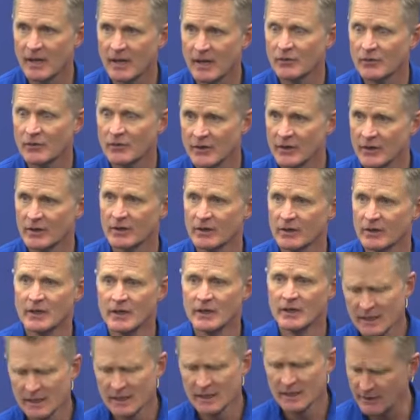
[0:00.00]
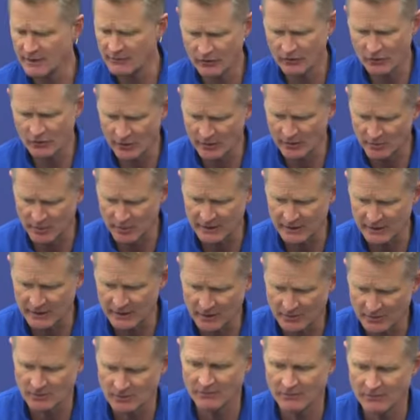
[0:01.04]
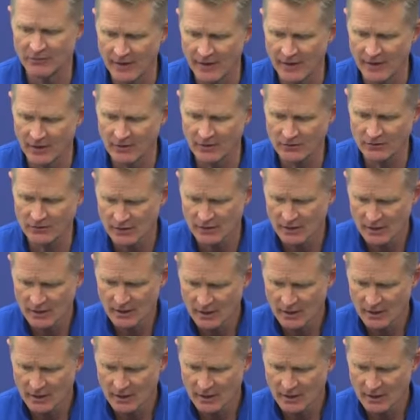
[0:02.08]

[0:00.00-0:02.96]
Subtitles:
out there, even though he picked up some fouls.